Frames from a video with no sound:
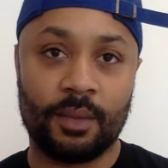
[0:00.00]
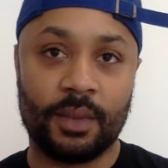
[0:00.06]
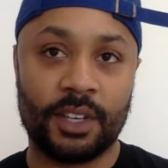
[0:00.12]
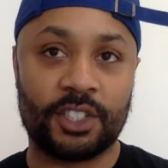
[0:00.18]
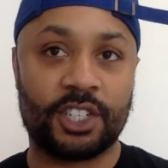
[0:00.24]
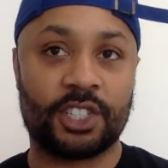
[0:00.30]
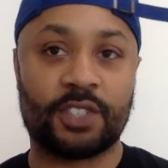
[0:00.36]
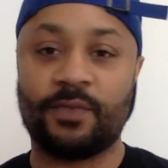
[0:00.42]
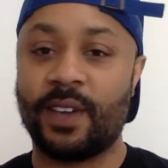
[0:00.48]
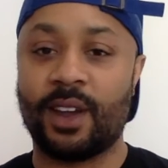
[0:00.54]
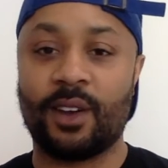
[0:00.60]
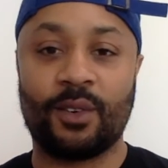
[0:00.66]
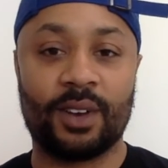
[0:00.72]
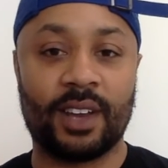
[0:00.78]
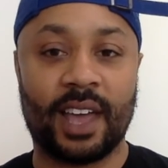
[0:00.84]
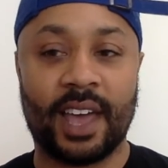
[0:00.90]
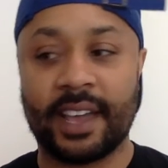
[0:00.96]
It's just very
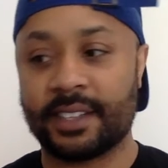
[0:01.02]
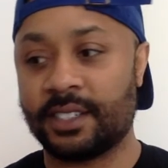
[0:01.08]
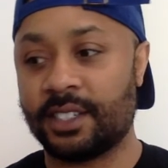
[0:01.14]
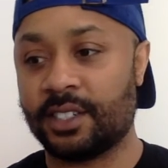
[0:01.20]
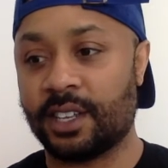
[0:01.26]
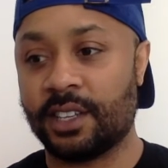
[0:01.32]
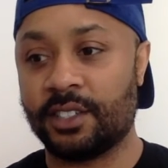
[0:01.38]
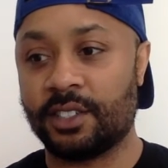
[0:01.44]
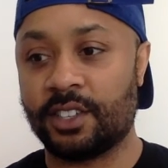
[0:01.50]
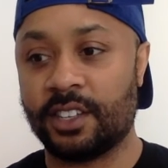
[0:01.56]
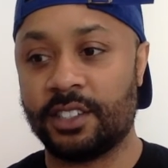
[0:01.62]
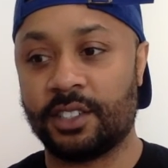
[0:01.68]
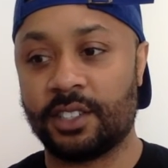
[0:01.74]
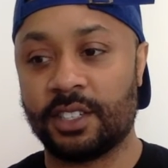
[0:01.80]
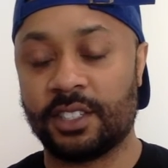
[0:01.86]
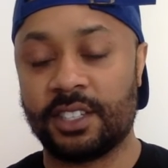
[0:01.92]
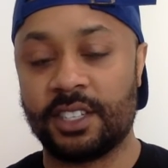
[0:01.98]
relaxed.
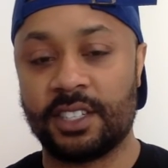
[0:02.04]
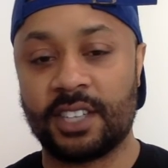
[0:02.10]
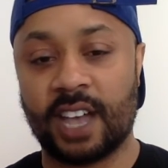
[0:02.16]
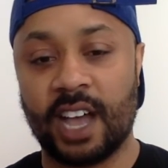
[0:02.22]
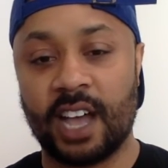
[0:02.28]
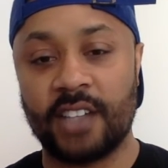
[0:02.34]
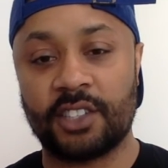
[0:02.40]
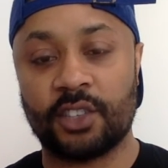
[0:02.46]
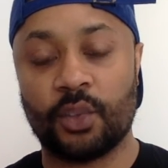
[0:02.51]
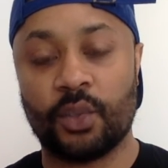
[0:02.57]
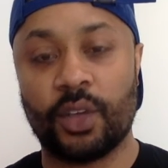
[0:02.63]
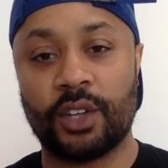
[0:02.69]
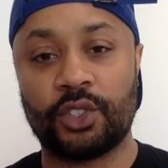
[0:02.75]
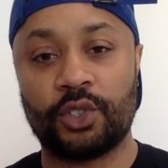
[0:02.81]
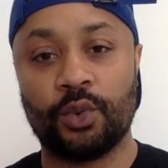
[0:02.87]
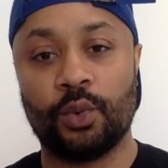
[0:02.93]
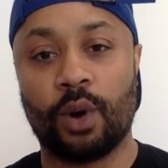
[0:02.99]
It's designed so
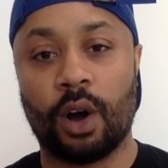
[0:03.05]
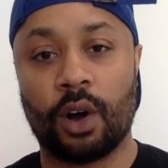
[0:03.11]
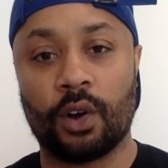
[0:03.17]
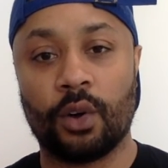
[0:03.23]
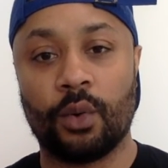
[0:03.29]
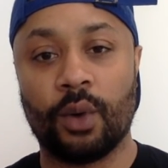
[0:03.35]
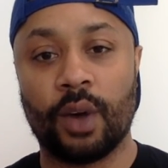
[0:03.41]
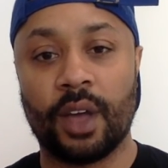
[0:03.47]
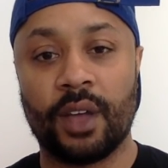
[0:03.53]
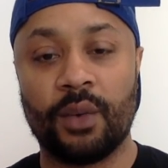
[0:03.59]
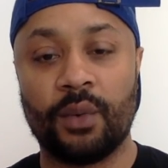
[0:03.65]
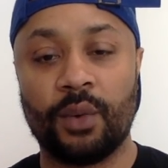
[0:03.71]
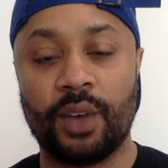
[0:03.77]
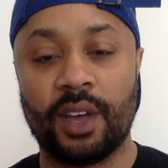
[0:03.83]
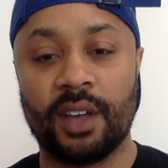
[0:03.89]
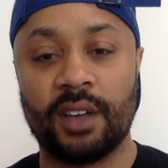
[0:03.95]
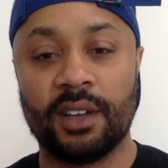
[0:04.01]
that you walk away
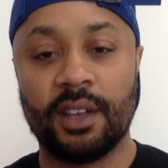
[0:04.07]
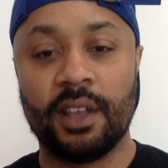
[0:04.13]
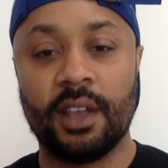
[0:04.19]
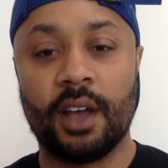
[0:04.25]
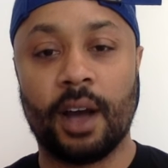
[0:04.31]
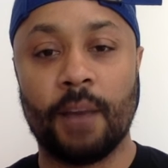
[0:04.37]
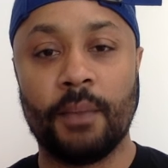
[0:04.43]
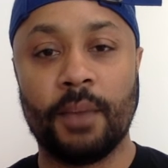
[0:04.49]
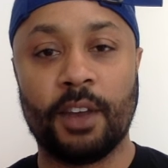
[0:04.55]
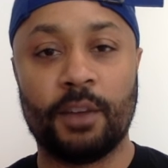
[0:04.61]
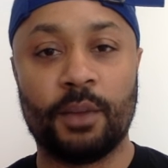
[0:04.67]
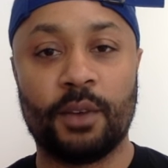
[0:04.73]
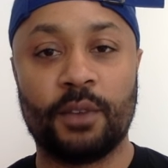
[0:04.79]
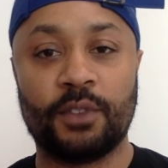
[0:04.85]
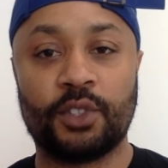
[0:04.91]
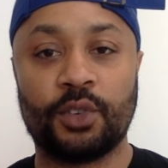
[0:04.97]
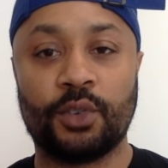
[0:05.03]
with a minimum
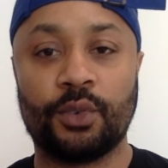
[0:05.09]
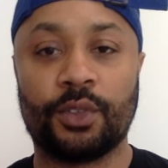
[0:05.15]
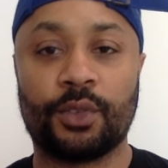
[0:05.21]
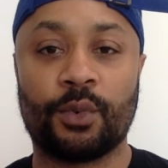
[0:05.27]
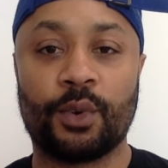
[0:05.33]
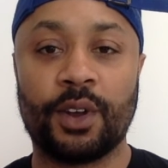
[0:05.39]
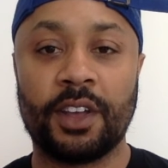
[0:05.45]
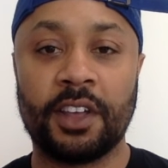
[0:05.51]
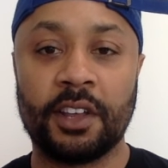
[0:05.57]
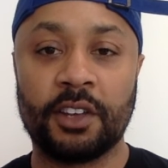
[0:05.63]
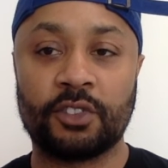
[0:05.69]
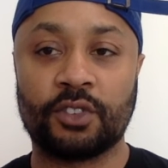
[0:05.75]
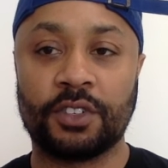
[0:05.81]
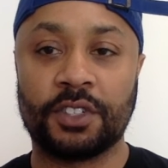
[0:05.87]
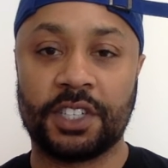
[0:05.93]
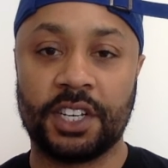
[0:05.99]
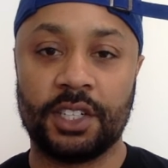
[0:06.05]
of 2 to 3
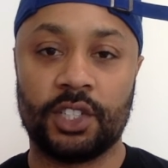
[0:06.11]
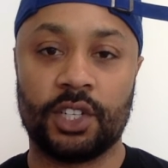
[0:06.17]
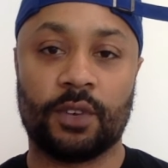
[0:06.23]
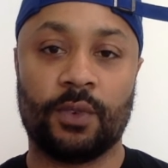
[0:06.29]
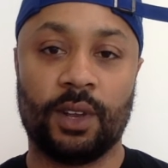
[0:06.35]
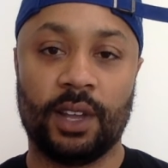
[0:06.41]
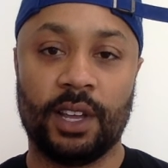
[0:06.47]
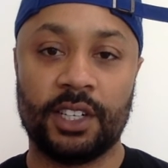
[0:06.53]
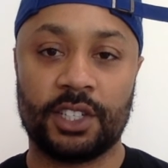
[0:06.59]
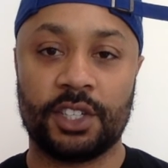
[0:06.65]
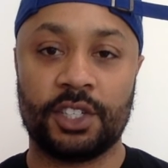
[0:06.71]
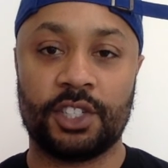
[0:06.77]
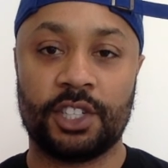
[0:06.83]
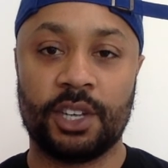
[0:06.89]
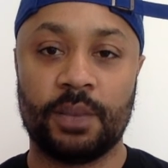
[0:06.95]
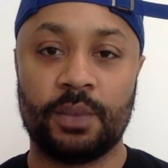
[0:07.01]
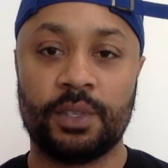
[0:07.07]
strategic
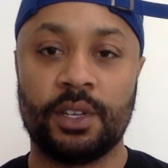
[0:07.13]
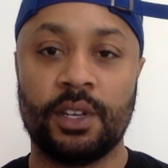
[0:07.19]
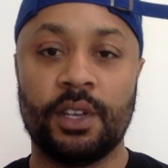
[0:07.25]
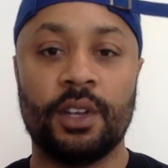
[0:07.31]
relationships.